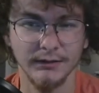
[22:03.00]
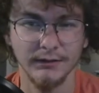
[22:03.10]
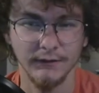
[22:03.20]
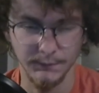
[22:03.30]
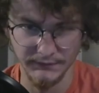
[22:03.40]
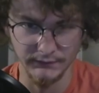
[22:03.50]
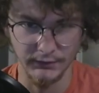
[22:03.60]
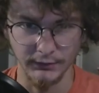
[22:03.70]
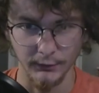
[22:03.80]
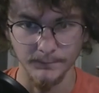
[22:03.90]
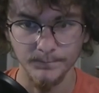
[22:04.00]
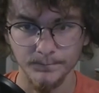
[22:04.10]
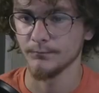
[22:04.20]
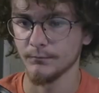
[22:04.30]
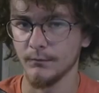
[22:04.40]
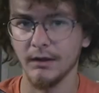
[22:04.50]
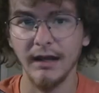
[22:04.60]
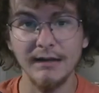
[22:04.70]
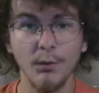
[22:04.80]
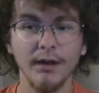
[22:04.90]
species unknown.
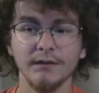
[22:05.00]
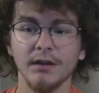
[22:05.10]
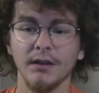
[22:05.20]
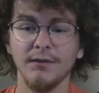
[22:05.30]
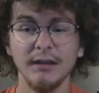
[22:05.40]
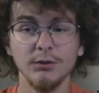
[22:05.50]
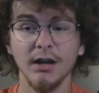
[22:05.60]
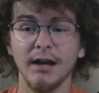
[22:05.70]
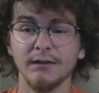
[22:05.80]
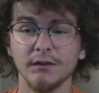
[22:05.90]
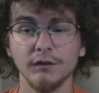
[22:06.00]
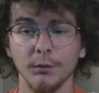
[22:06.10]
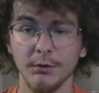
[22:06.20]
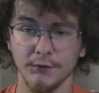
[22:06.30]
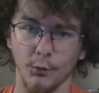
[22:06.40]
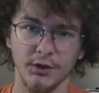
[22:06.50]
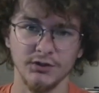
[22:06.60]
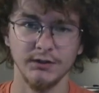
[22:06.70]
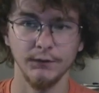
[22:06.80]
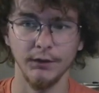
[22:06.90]
Anyways, thank you guys so much for watching
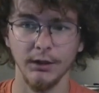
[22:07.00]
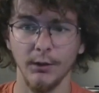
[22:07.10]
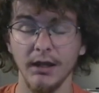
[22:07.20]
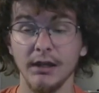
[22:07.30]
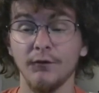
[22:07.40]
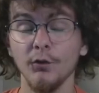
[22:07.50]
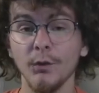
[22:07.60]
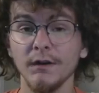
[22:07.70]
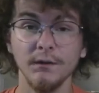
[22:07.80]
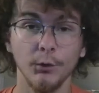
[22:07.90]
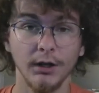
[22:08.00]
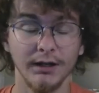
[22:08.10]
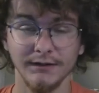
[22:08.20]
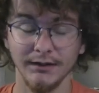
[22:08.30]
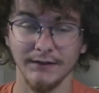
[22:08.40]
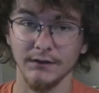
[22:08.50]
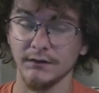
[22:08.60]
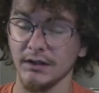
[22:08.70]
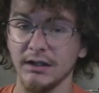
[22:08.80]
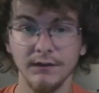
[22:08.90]
this video. If you want to see more content like this,
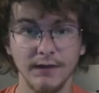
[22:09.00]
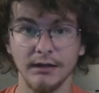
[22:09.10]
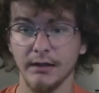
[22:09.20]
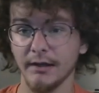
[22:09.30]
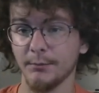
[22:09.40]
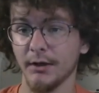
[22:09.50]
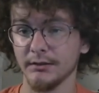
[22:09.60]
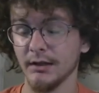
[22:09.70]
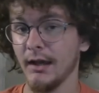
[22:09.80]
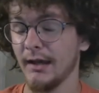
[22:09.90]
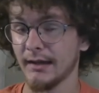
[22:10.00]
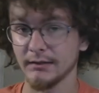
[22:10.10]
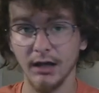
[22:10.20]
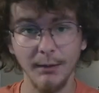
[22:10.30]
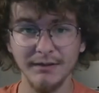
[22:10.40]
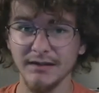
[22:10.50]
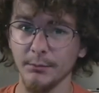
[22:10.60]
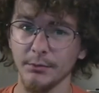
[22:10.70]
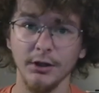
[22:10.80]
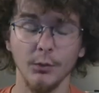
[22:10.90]
hit that like button and comment down
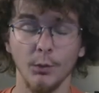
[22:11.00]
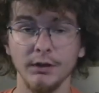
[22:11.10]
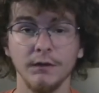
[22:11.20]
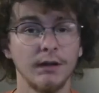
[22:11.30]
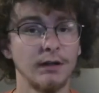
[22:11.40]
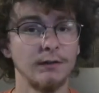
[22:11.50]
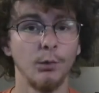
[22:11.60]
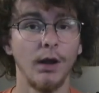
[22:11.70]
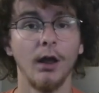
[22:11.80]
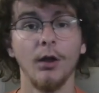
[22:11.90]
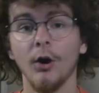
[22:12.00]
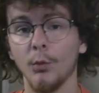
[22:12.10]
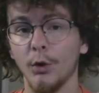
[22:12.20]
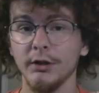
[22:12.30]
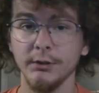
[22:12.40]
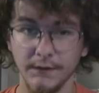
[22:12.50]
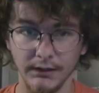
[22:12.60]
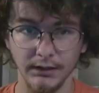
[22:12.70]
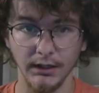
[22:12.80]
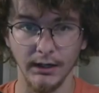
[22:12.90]
below. What do you think I did well? What do you
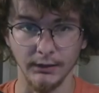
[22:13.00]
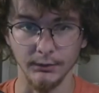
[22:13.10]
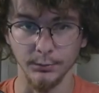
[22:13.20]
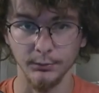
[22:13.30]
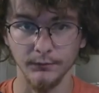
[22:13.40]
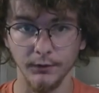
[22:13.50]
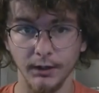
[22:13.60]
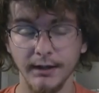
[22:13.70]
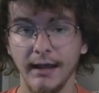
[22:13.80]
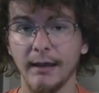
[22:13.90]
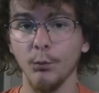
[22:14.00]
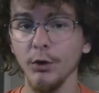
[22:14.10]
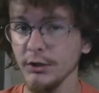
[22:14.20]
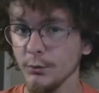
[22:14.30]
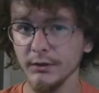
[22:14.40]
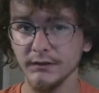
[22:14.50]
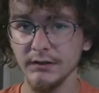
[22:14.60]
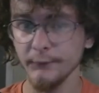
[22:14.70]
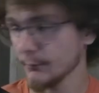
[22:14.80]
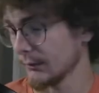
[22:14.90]
think I could improve on? And what do you want to see
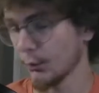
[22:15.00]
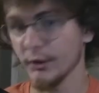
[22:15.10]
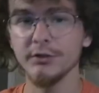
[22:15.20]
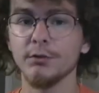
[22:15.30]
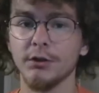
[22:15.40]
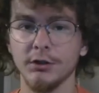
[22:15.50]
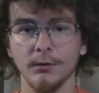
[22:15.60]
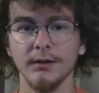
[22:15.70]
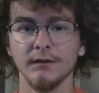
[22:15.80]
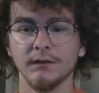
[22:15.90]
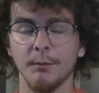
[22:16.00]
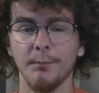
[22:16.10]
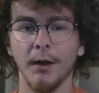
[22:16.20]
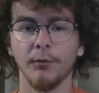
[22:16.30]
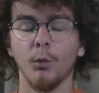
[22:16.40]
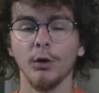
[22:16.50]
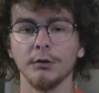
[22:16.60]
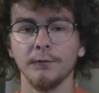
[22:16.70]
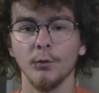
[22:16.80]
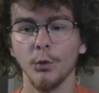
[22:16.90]
from me? What are you curious about the
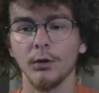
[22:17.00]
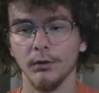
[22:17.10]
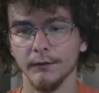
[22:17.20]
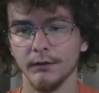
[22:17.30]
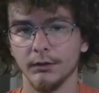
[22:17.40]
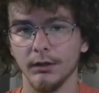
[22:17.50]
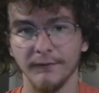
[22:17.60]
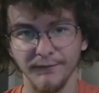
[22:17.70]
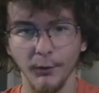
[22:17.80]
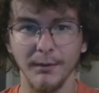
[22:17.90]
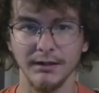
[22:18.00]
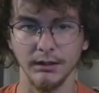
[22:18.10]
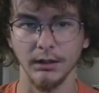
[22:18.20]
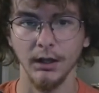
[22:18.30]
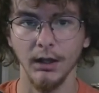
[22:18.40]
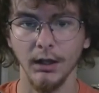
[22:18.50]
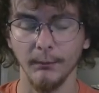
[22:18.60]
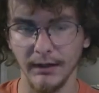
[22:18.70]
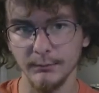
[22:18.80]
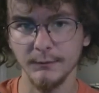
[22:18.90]
wonderful world of filmmaking?
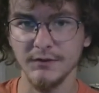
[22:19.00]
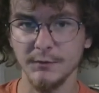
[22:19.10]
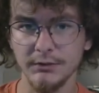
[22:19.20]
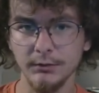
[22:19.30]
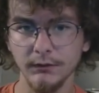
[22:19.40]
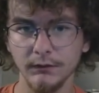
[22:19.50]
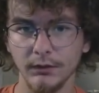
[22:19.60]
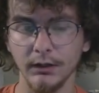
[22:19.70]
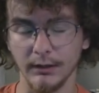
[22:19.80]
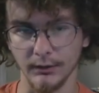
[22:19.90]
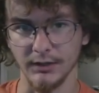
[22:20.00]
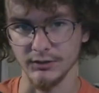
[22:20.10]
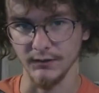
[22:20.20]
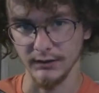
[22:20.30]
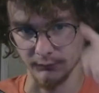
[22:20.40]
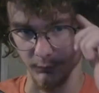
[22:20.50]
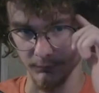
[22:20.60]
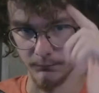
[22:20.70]
My name is Benjamin Yunus, and I'll catch you in the next one.